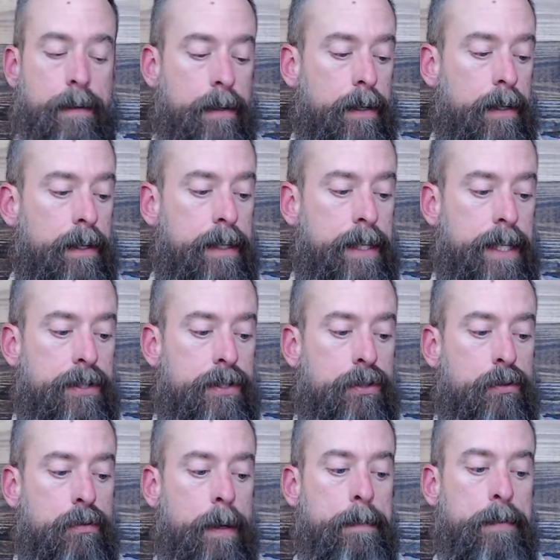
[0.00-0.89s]
this
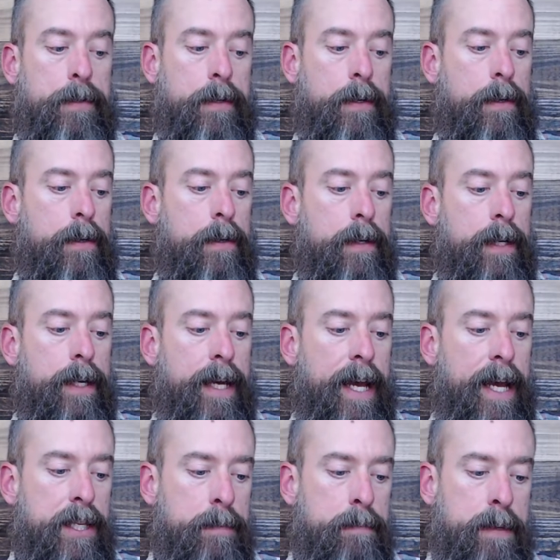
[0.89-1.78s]
scripture
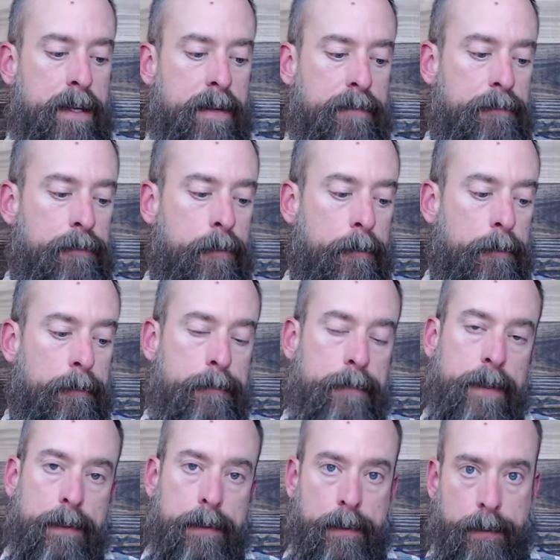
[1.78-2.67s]
has been
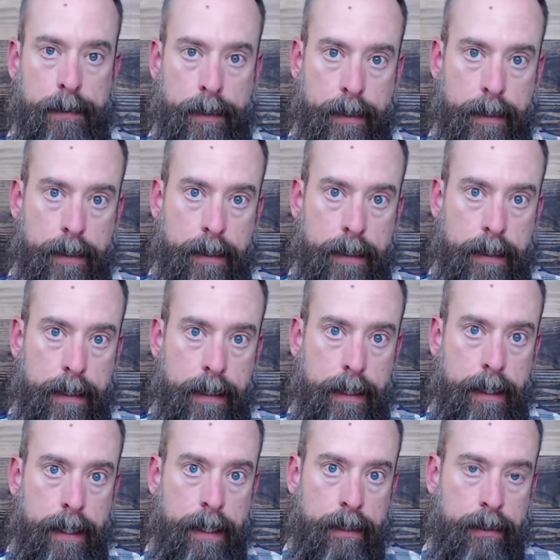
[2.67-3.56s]
fulfilled
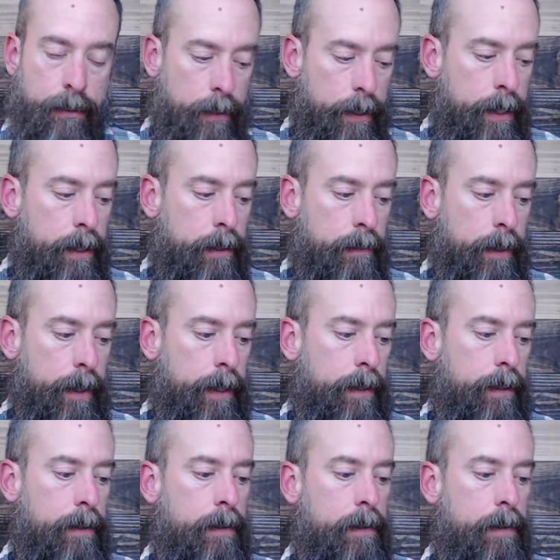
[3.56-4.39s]
in your hearing."